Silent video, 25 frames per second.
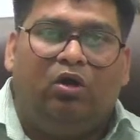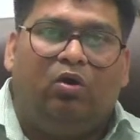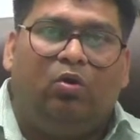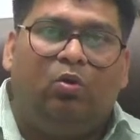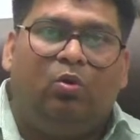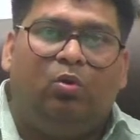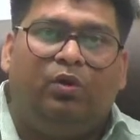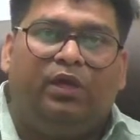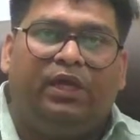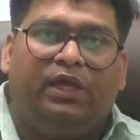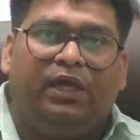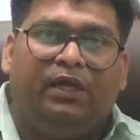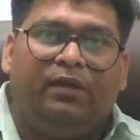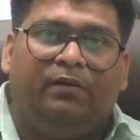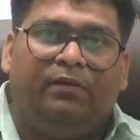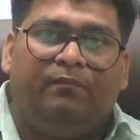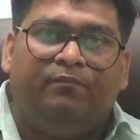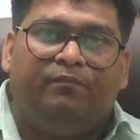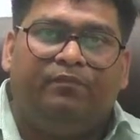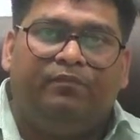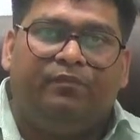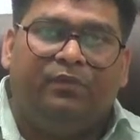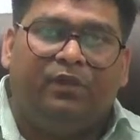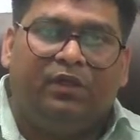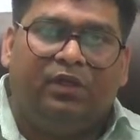Okay,
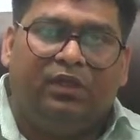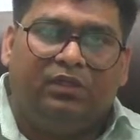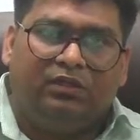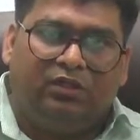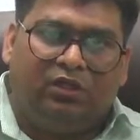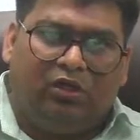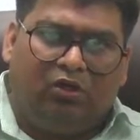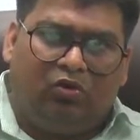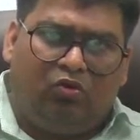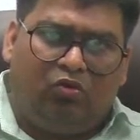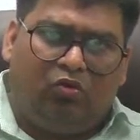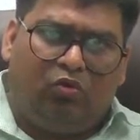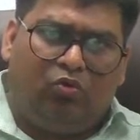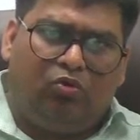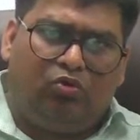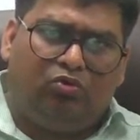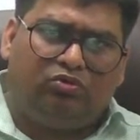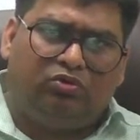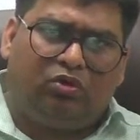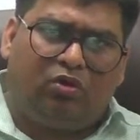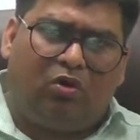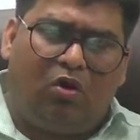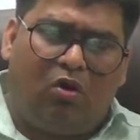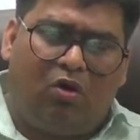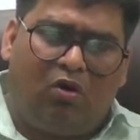the
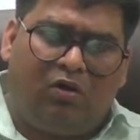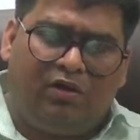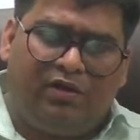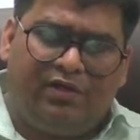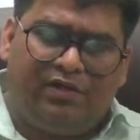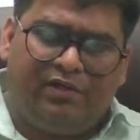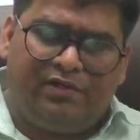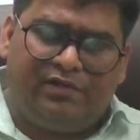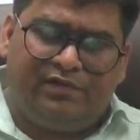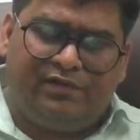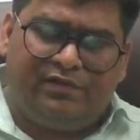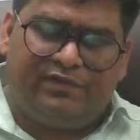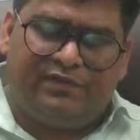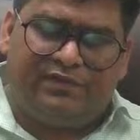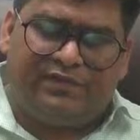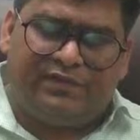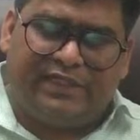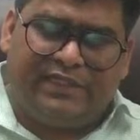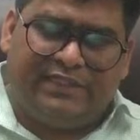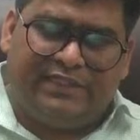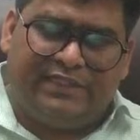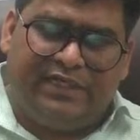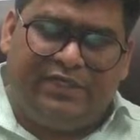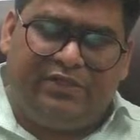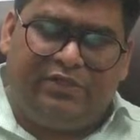growth occurs,
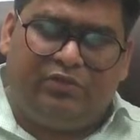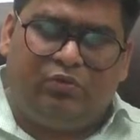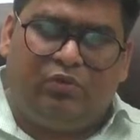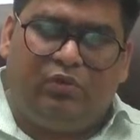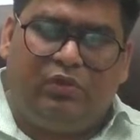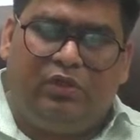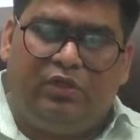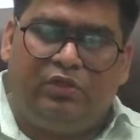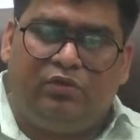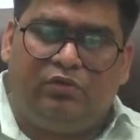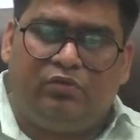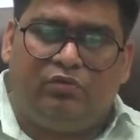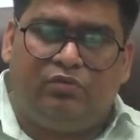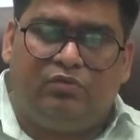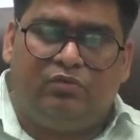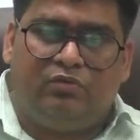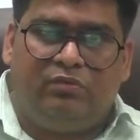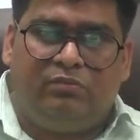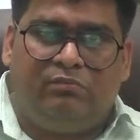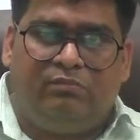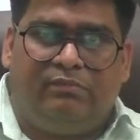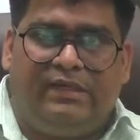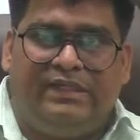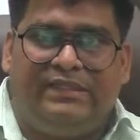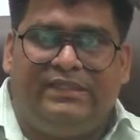as I told
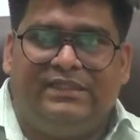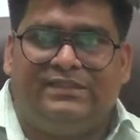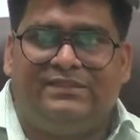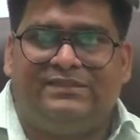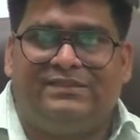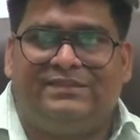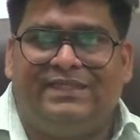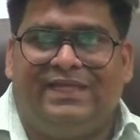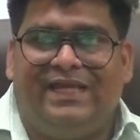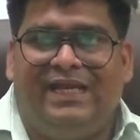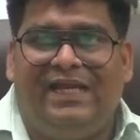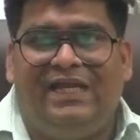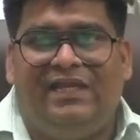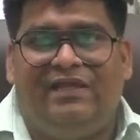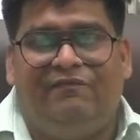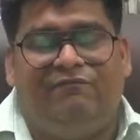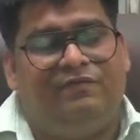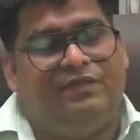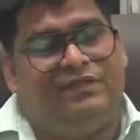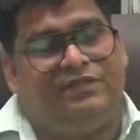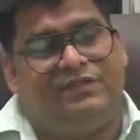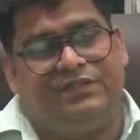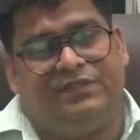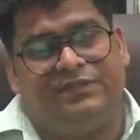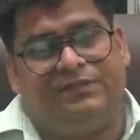you, by the cell
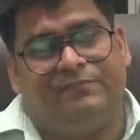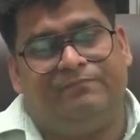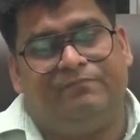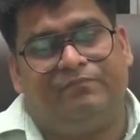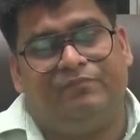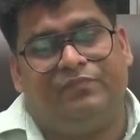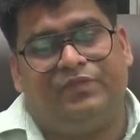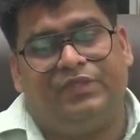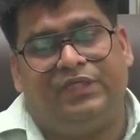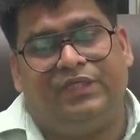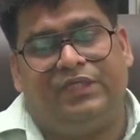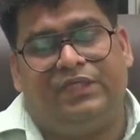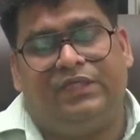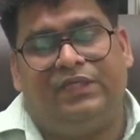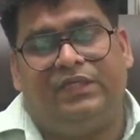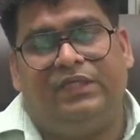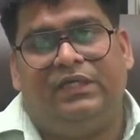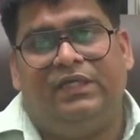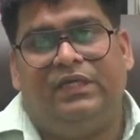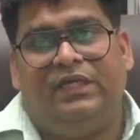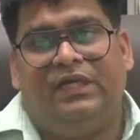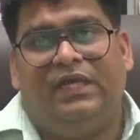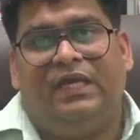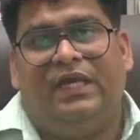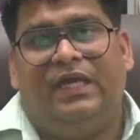division.
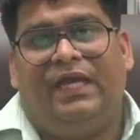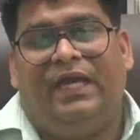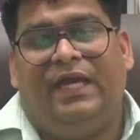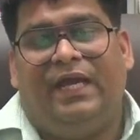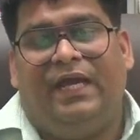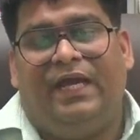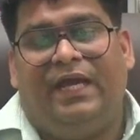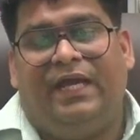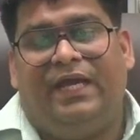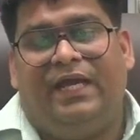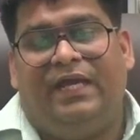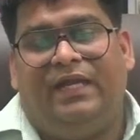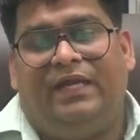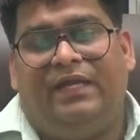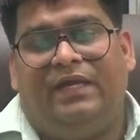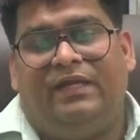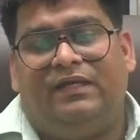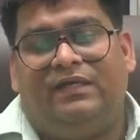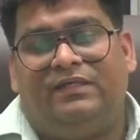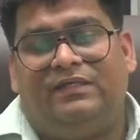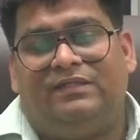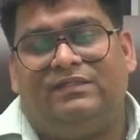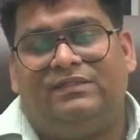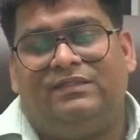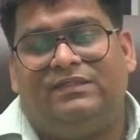Okay, and
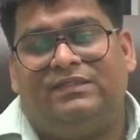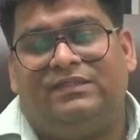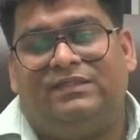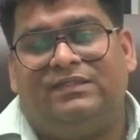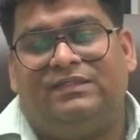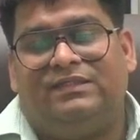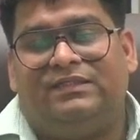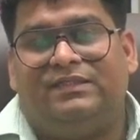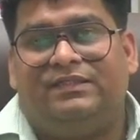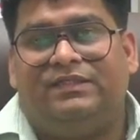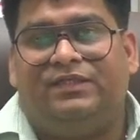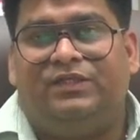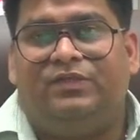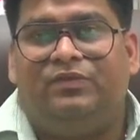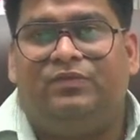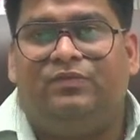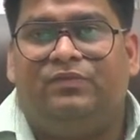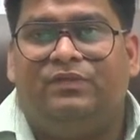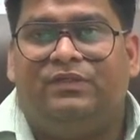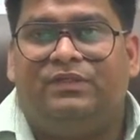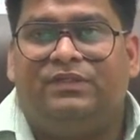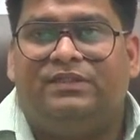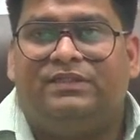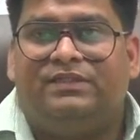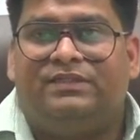
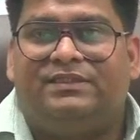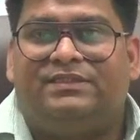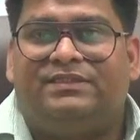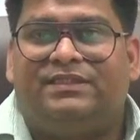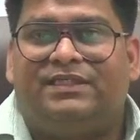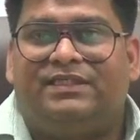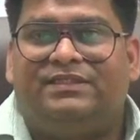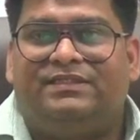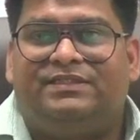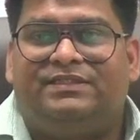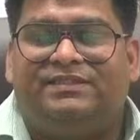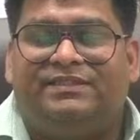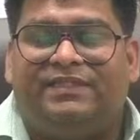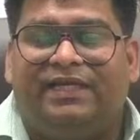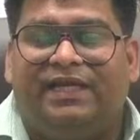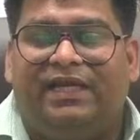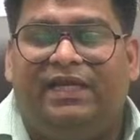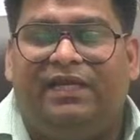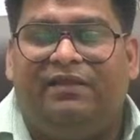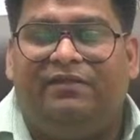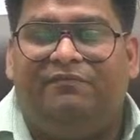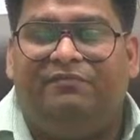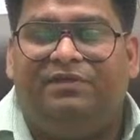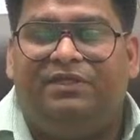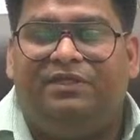such cell
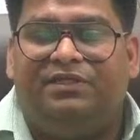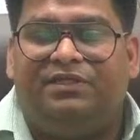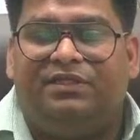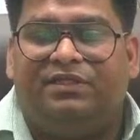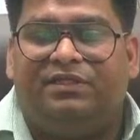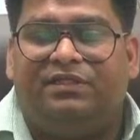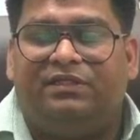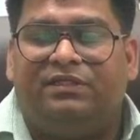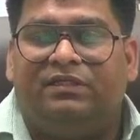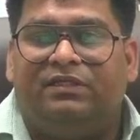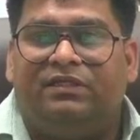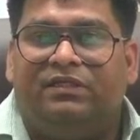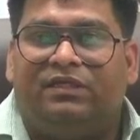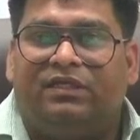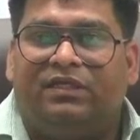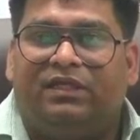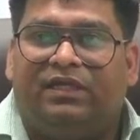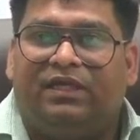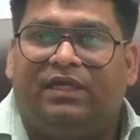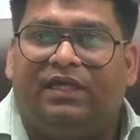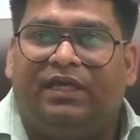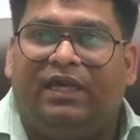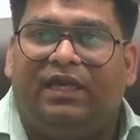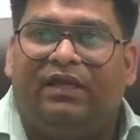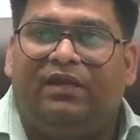division
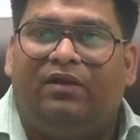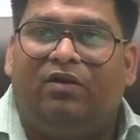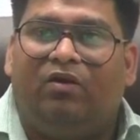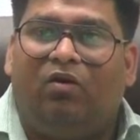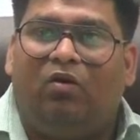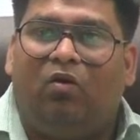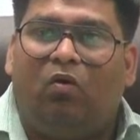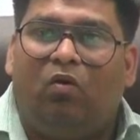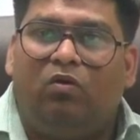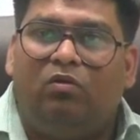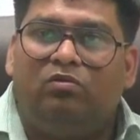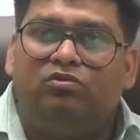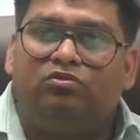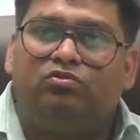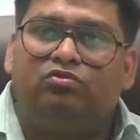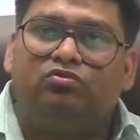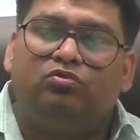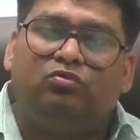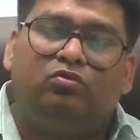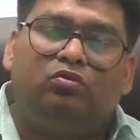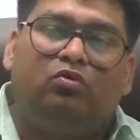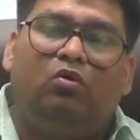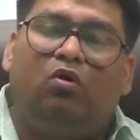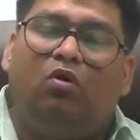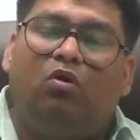can
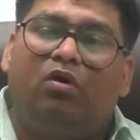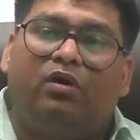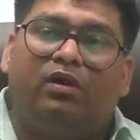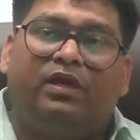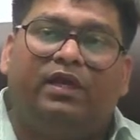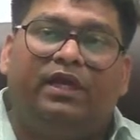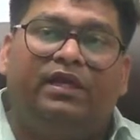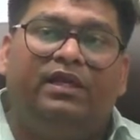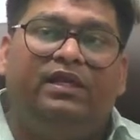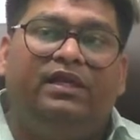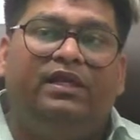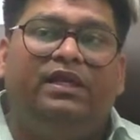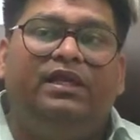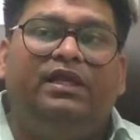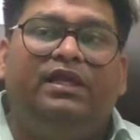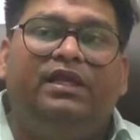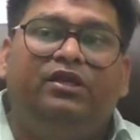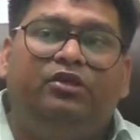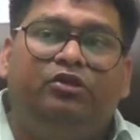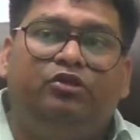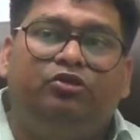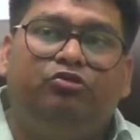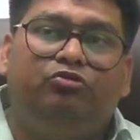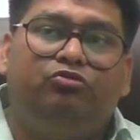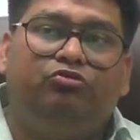also, or can
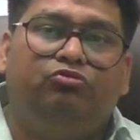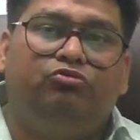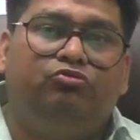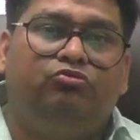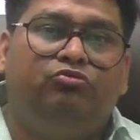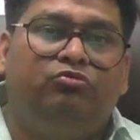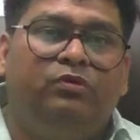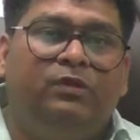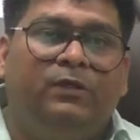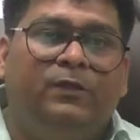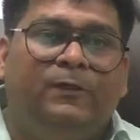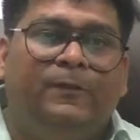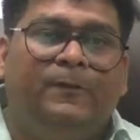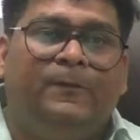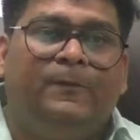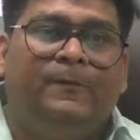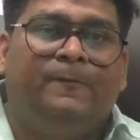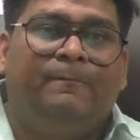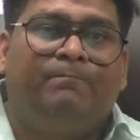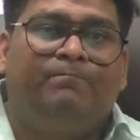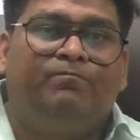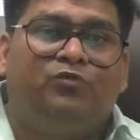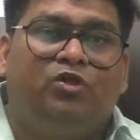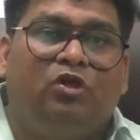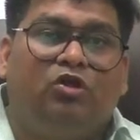lead to
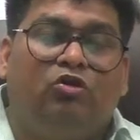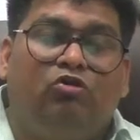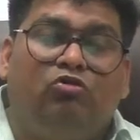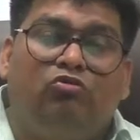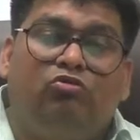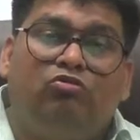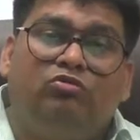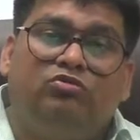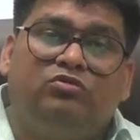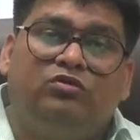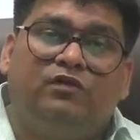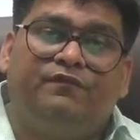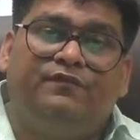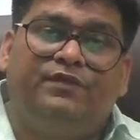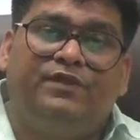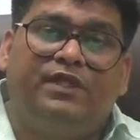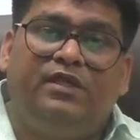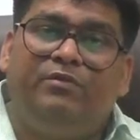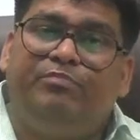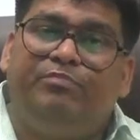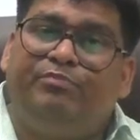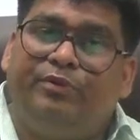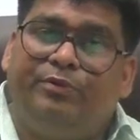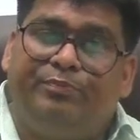the growth of their